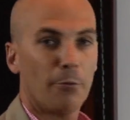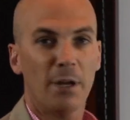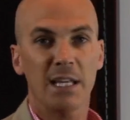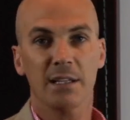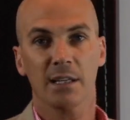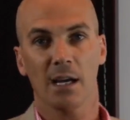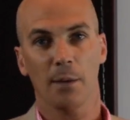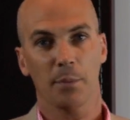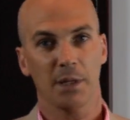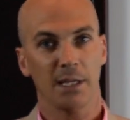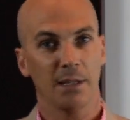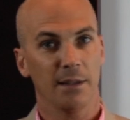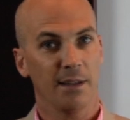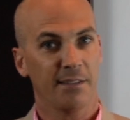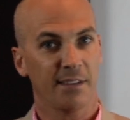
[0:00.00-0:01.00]
REIT
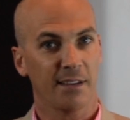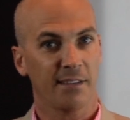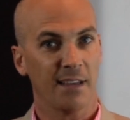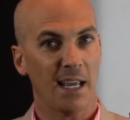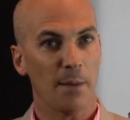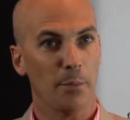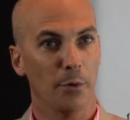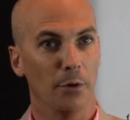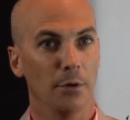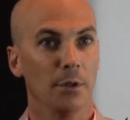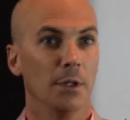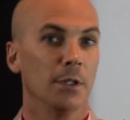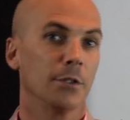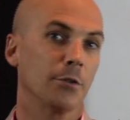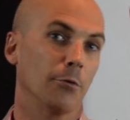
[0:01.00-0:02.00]
Company in this
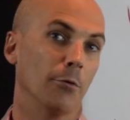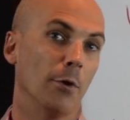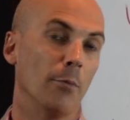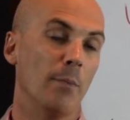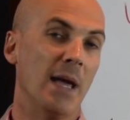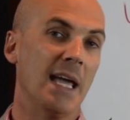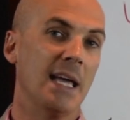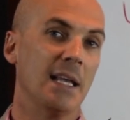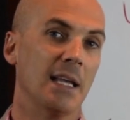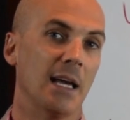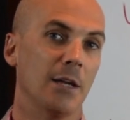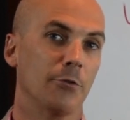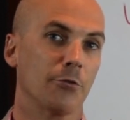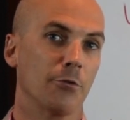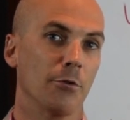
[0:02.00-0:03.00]
example to remain
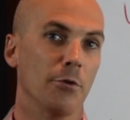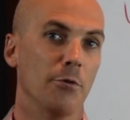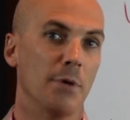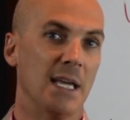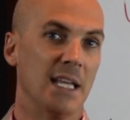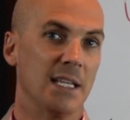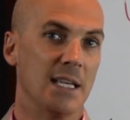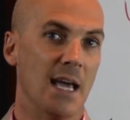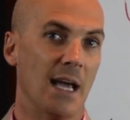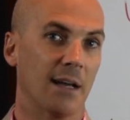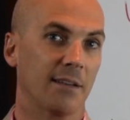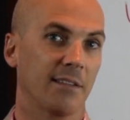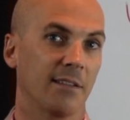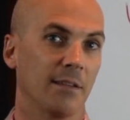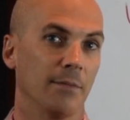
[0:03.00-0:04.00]
a true
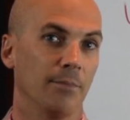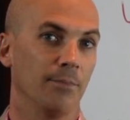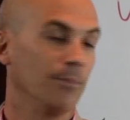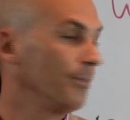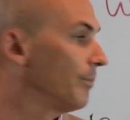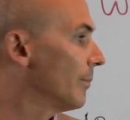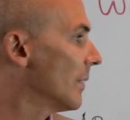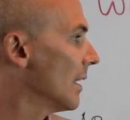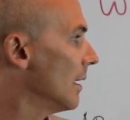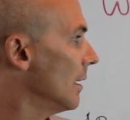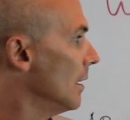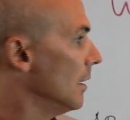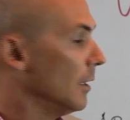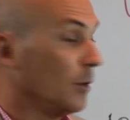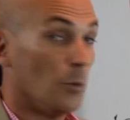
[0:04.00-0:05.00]
index.
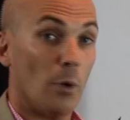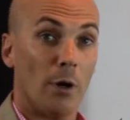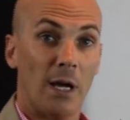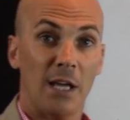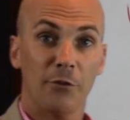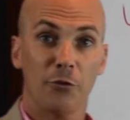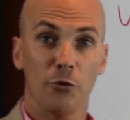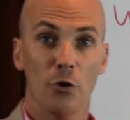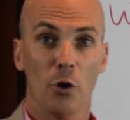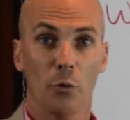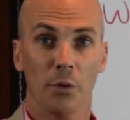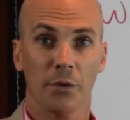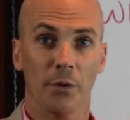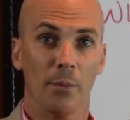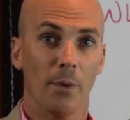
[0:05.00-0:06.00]
Well, as you know
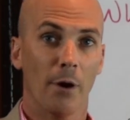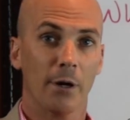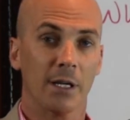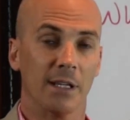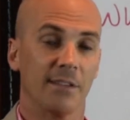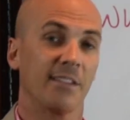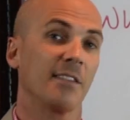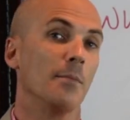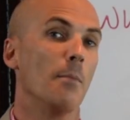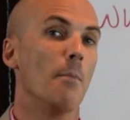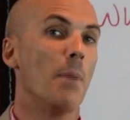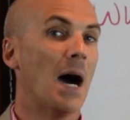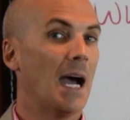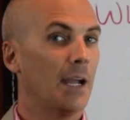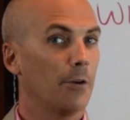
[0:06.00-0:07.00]
with the markets,
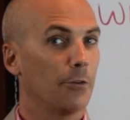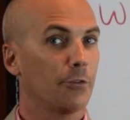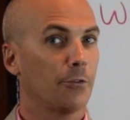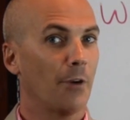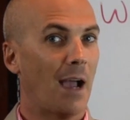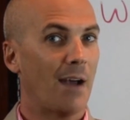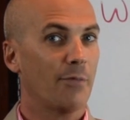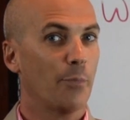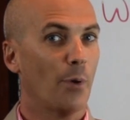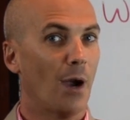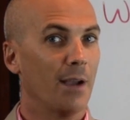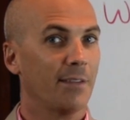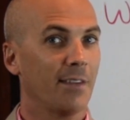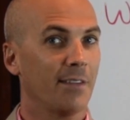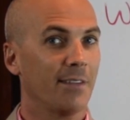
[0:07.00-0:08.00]
buyers drive
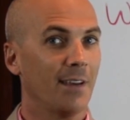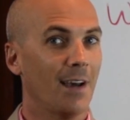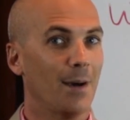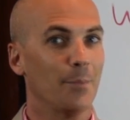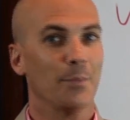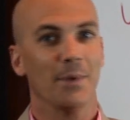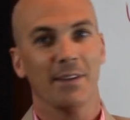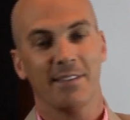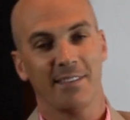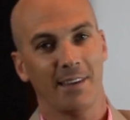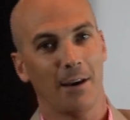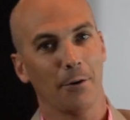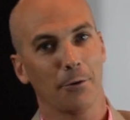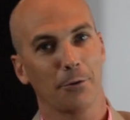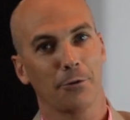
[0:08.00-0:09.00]
prices up,
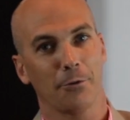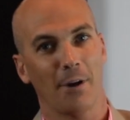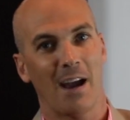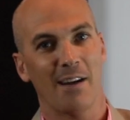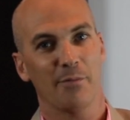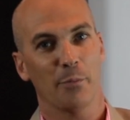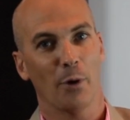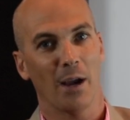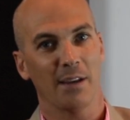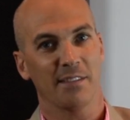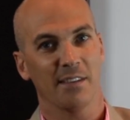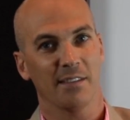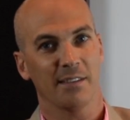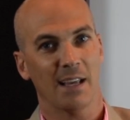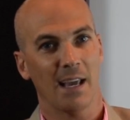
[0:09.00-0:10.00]
sellers drive
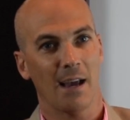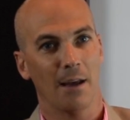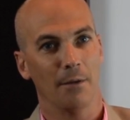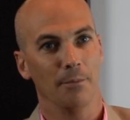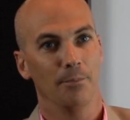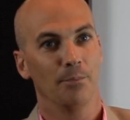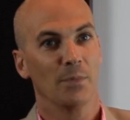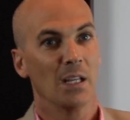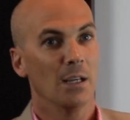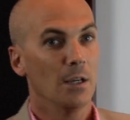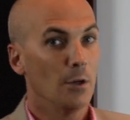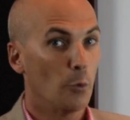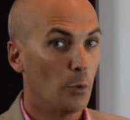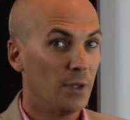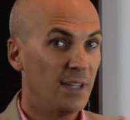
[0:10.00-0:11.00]
prices down.
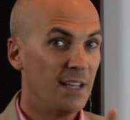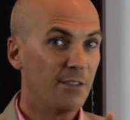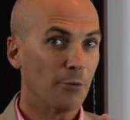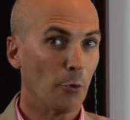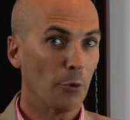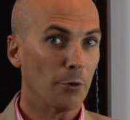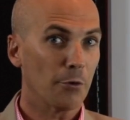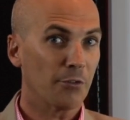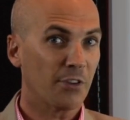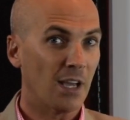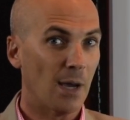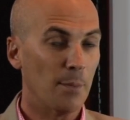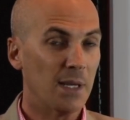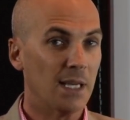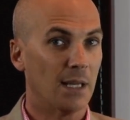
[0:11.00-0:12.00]
When these orders
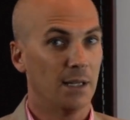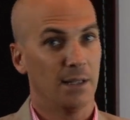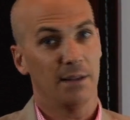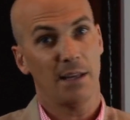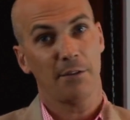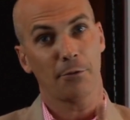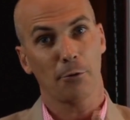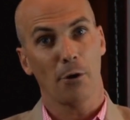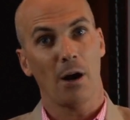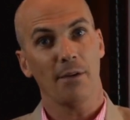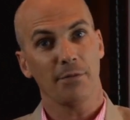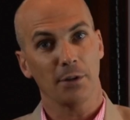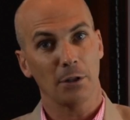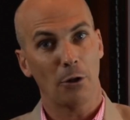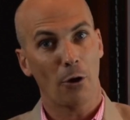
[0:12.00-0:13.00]
come in, and these are
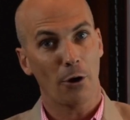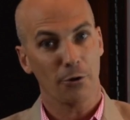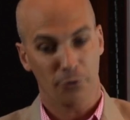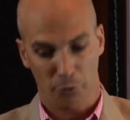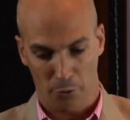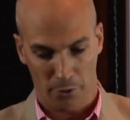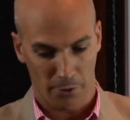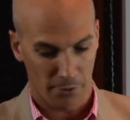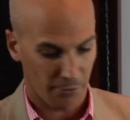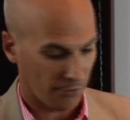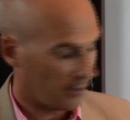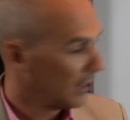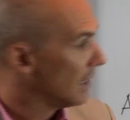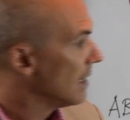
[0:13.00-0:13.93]
often large orders,